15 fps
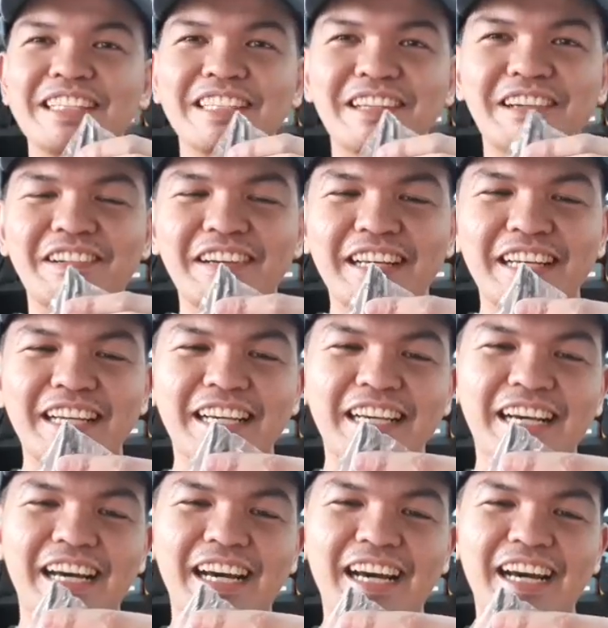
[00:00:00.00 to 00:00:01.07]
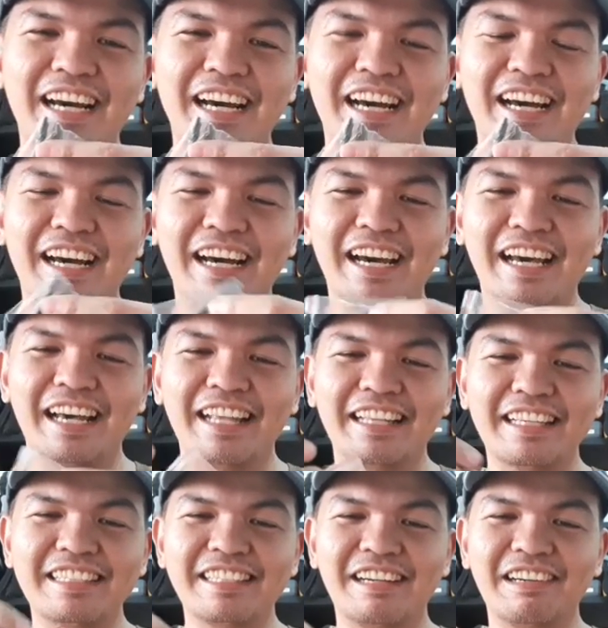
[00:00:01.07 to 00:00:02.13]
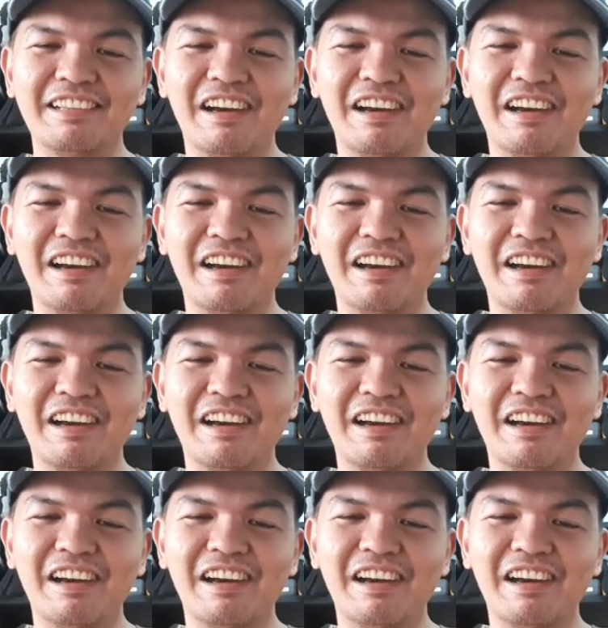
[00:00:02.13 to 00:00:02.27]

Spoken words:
So these are